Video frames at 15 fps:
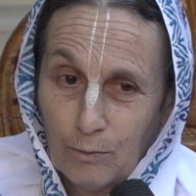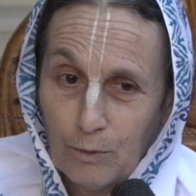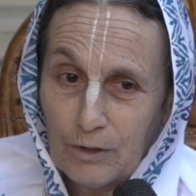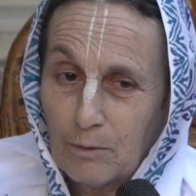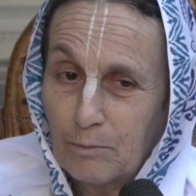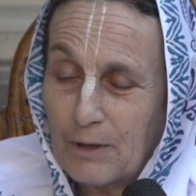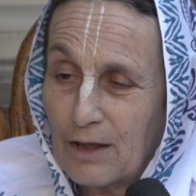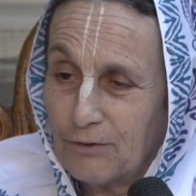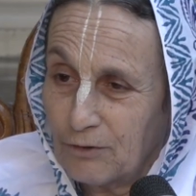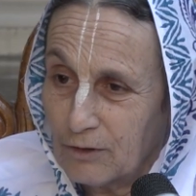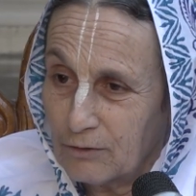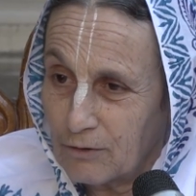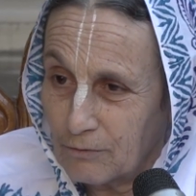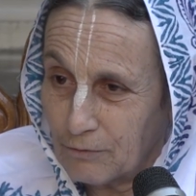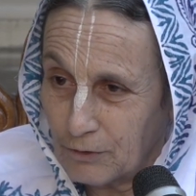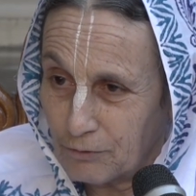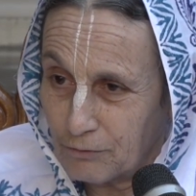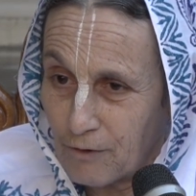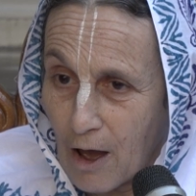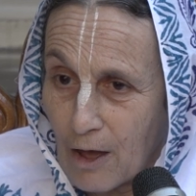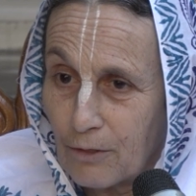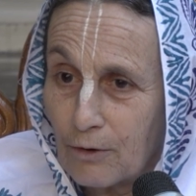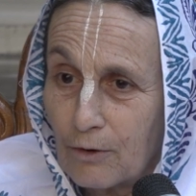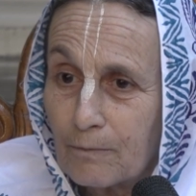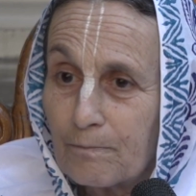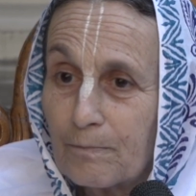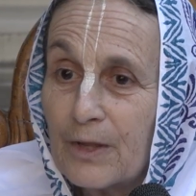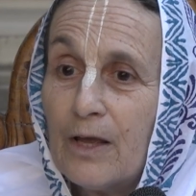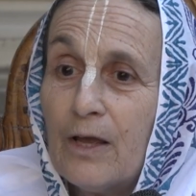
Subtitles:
with the blessings of his father.